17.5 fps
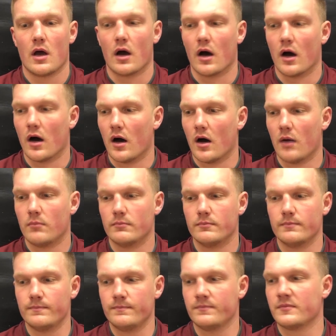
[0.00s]

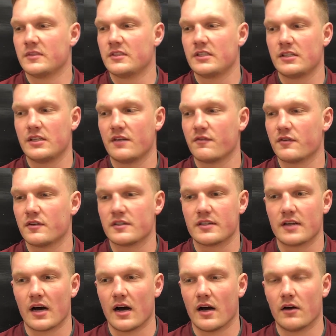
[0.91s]
It's a different
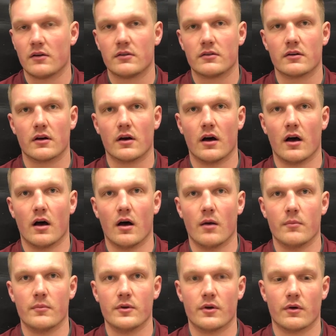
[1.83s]
style.
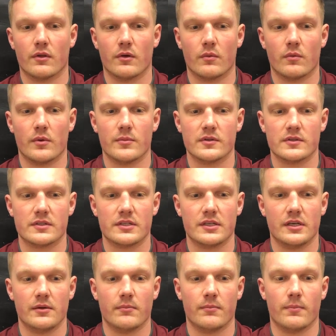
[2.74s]
You know, the women's
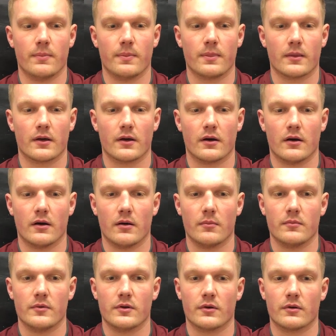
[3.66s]
team,
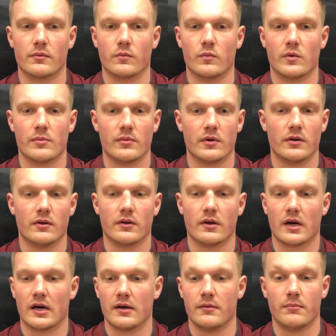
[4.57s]
you know, women
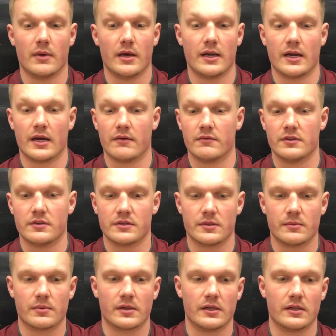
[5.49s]
and men
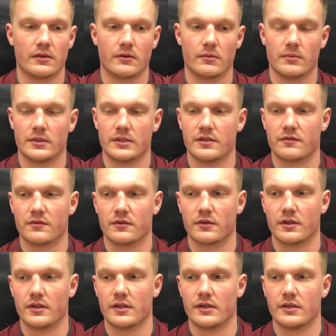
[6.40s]
obviously play a little bit
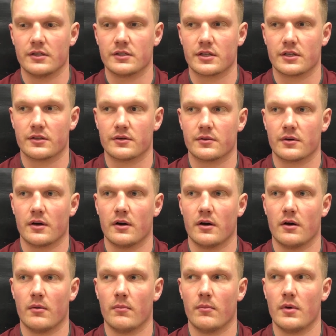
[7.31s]
differently than each other.
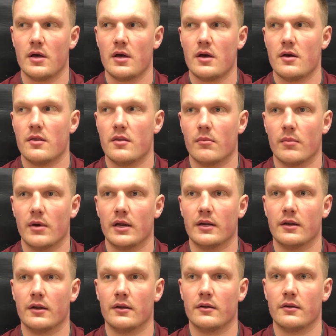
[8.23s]
The
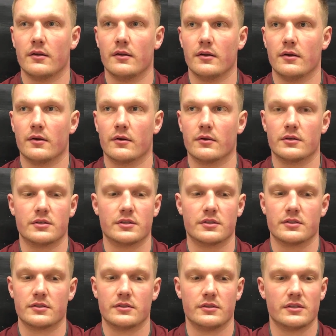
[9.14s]
men, you know, it's
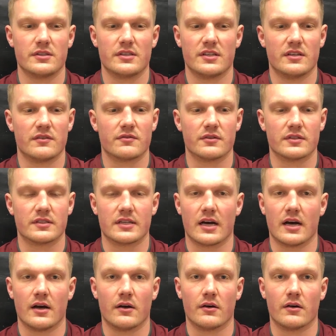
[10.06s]
just a different
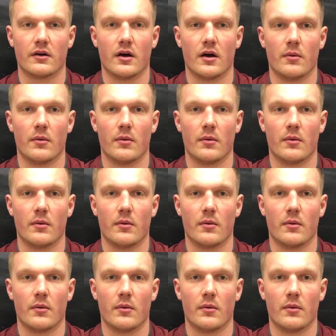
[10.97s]
style.